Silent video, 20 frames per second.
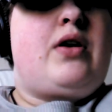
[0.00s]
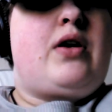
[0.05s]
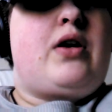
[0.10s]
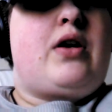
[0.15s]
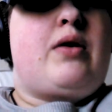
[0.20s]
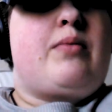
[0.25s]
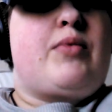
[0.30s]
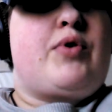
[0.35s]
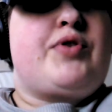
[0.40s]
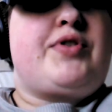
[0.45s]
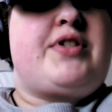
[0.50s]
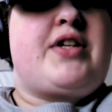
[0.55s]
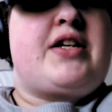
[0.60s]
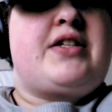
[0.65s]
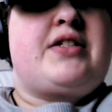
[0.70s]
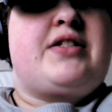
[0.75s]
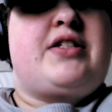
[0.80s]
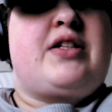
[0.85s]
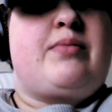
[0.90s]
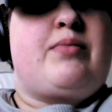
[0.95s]
uh, most
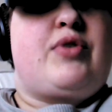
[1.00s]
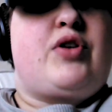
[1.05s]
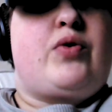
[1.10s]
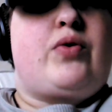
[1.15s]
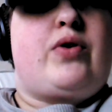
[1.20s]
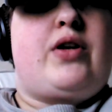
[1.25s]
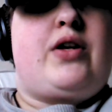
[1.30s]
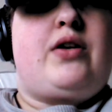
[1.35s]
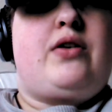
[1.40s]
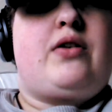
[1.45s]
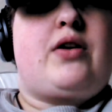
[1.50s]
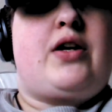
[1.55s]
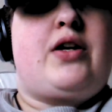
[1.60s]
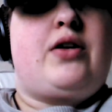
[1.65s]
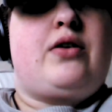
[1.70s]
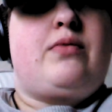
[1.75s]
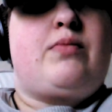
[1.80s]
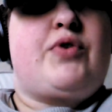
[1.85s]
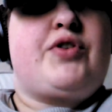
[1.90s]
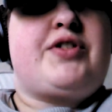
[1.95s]
days it's in between. I,
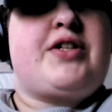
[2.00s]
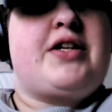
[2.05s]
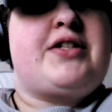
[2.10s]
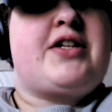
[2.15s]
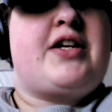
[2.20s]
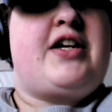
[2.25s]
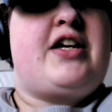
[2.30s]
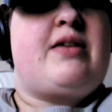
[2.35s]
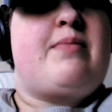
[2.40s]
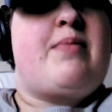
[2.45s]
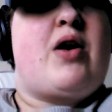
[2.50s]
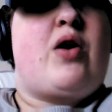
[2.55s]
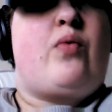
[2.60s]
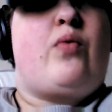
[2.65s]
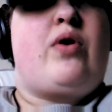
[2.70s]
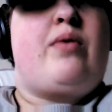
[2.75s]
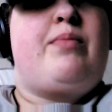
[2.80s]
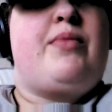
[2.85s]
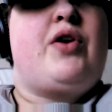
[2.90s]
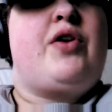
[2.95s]
most days I get about
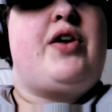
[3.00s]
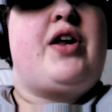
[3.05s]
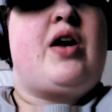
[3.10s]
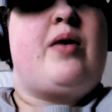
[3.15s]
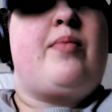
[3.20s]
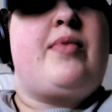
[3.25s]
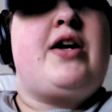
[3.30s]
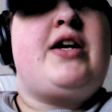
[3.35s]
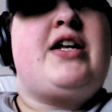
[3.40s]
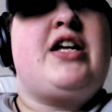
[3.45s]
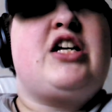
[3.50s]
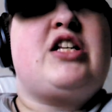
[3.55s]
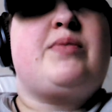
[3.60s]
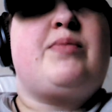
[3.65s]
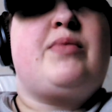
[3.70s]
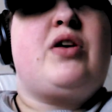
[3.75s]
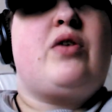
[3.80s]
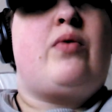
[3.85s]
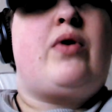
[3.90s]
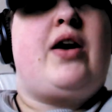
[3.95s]
one meal down, but it
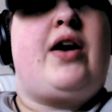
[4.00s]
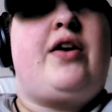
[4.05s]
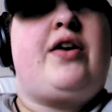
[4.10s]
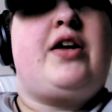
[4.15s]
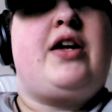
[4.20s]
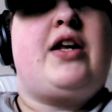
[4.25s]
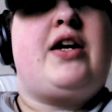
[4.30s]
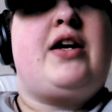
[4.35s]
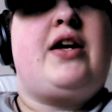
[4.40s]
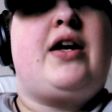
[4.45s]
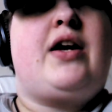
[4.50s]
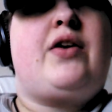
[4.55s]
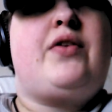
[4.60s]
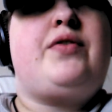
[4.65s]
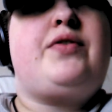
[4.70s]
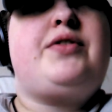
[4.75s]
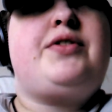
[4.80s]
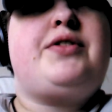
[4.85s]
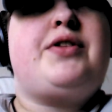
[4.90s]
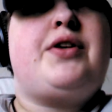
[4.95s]
takes me a while to get it
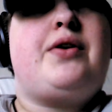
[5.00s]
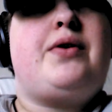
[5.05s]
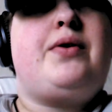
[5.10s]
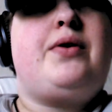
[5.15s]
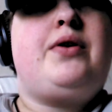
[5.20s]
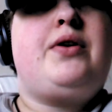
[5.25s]
down. So,